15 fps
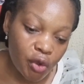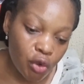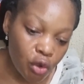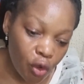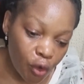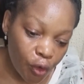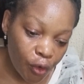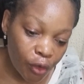
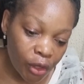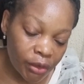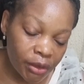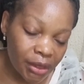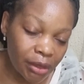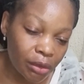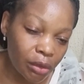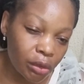
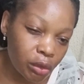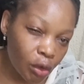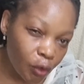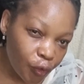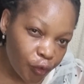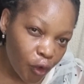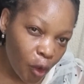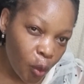
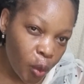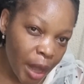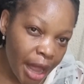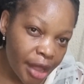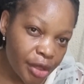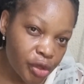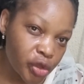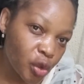look for
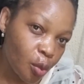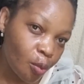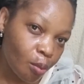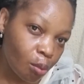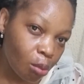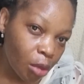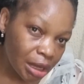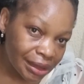where you
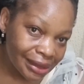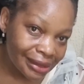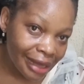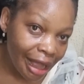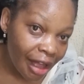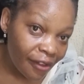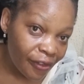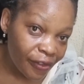must
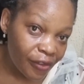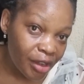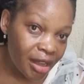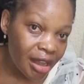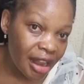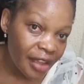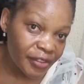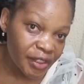have
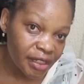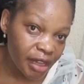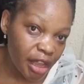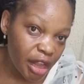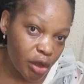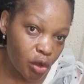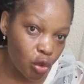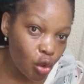left
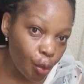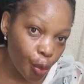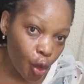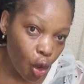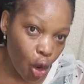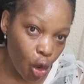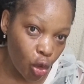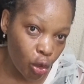a
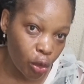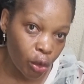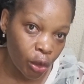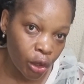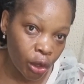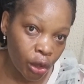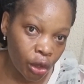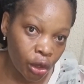loophole,
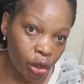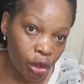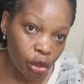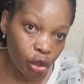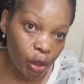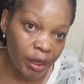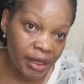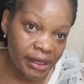
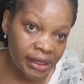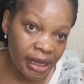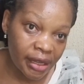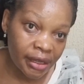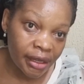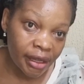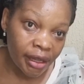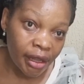you
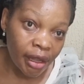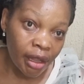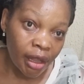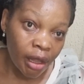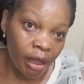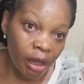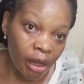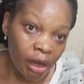understand,
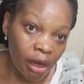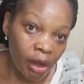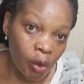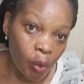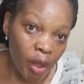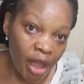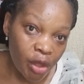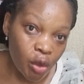
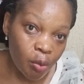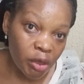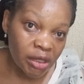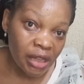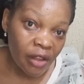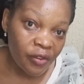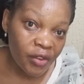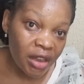where you
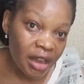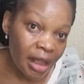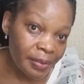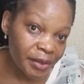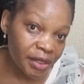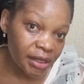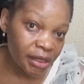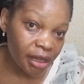must have
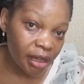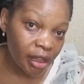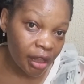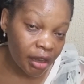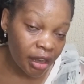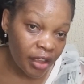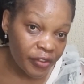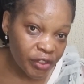left a
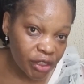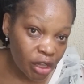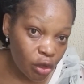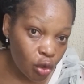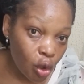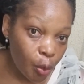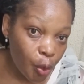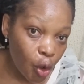
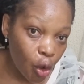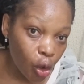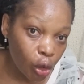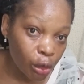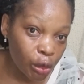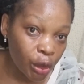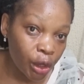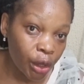
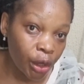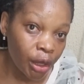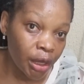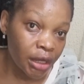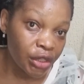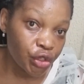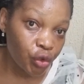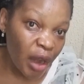loophole,
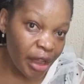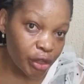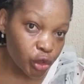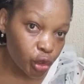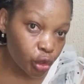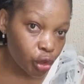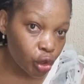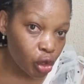try
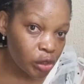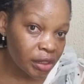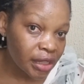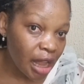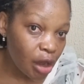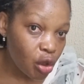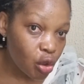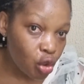to close
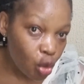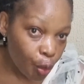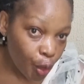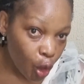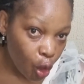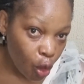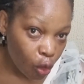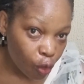that
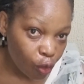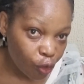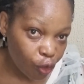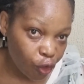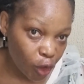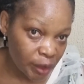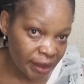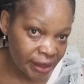loophole
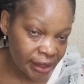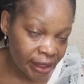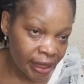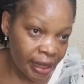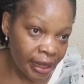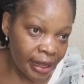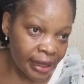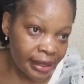first.
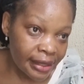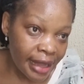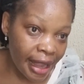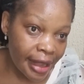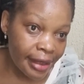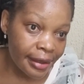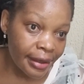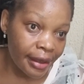
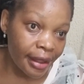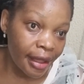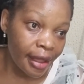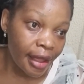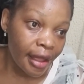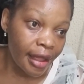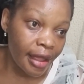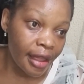Then,
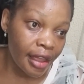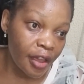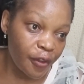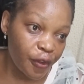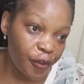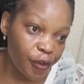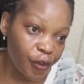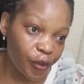
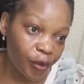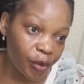if